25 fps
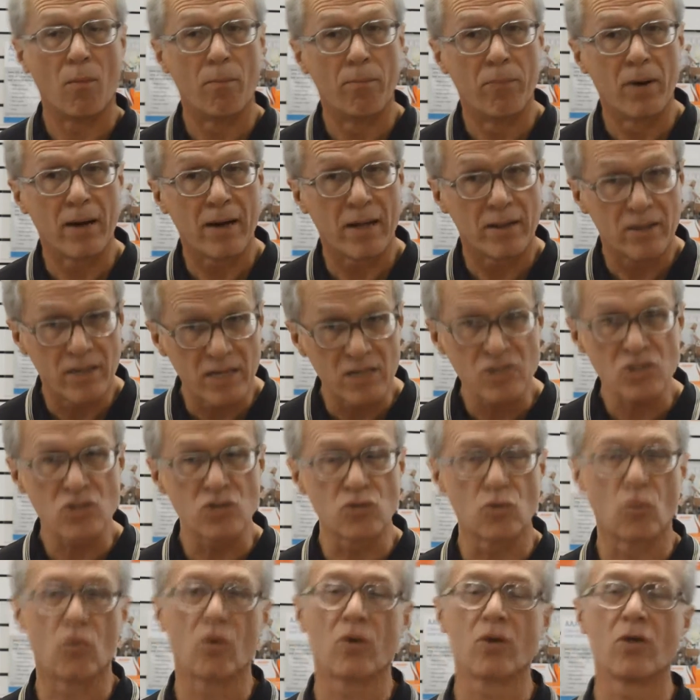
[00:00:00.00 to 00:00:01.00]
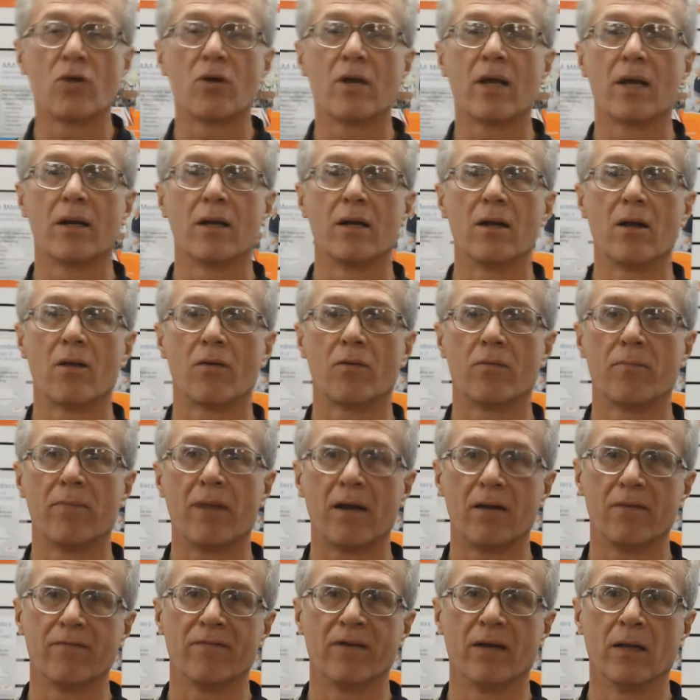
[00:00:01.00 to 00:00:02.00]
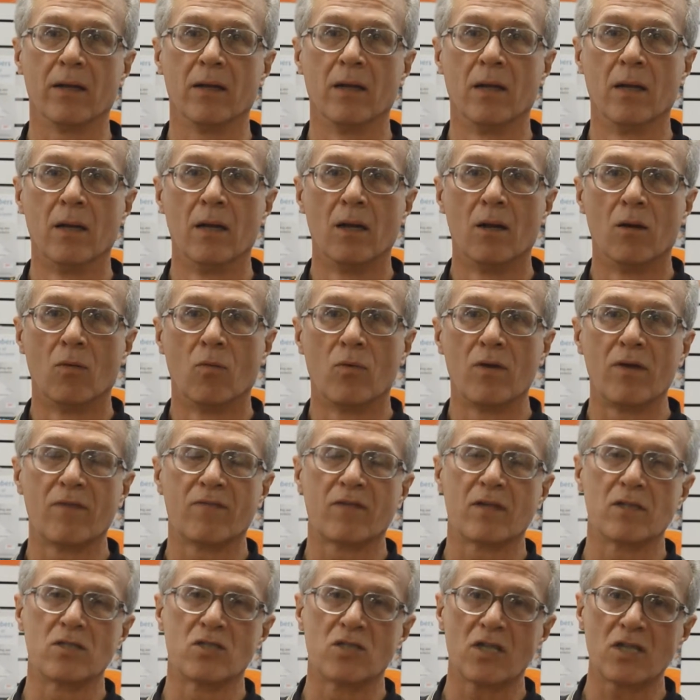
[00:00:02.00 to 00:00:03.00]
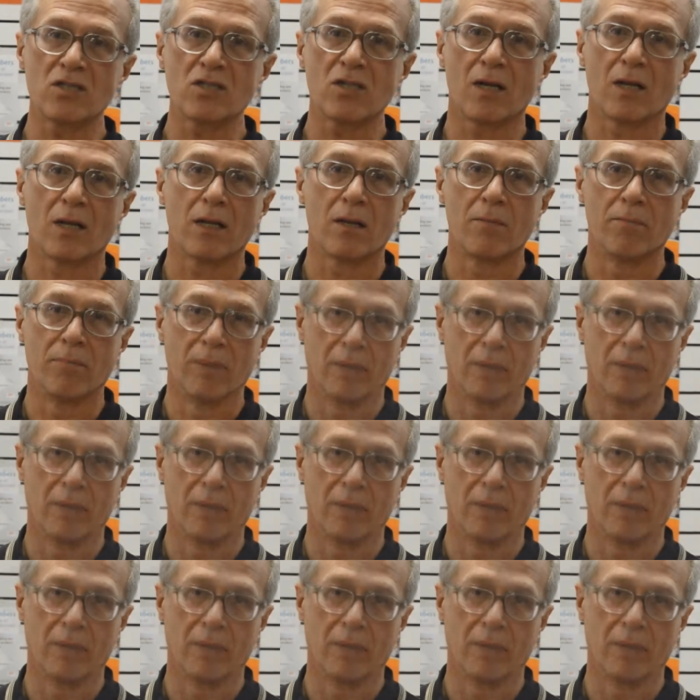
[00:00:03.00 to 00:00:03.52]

But at this store, you get another benefit. We have consistently